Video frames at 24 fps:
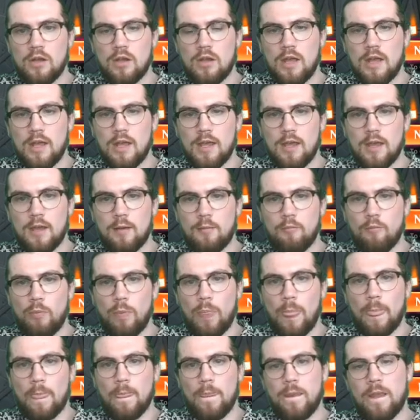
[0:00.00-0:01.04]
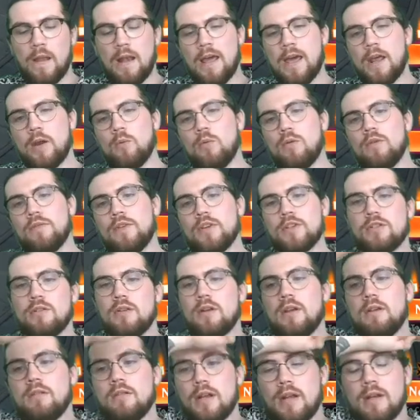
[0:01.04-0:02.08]
the Llanowar
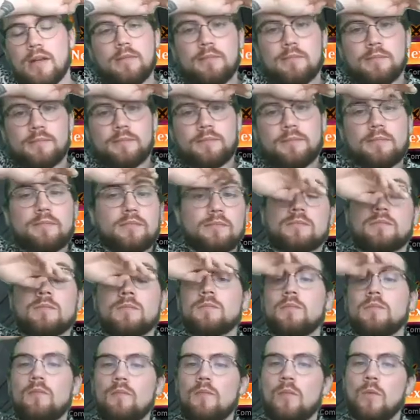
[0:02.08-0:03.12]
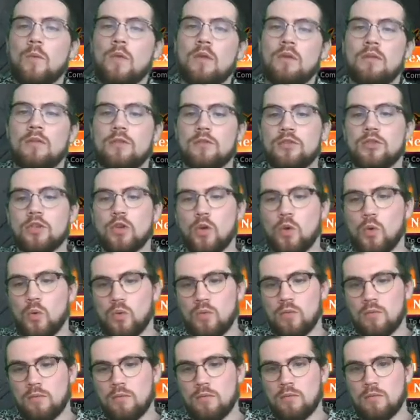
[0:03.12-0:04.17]
Visionary, right? So,
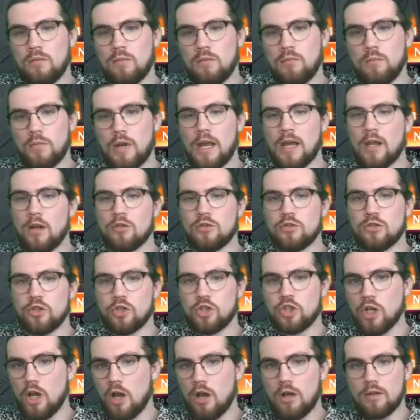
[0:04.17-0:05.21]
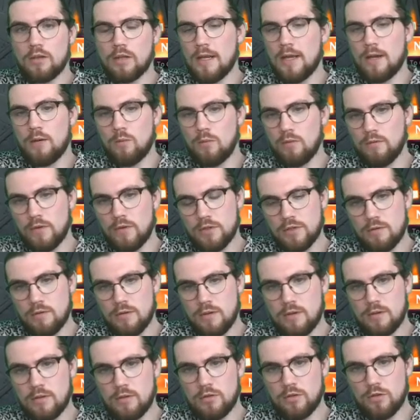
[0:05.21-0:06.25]
but I can also just shock the Llanowar Visionary.
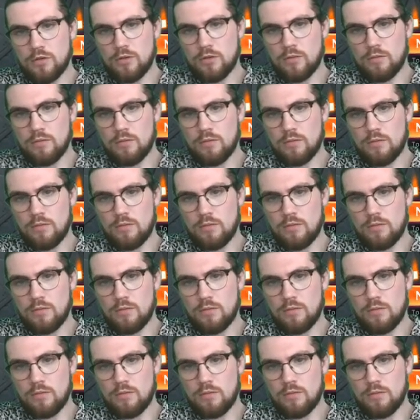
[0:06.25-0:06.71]
So,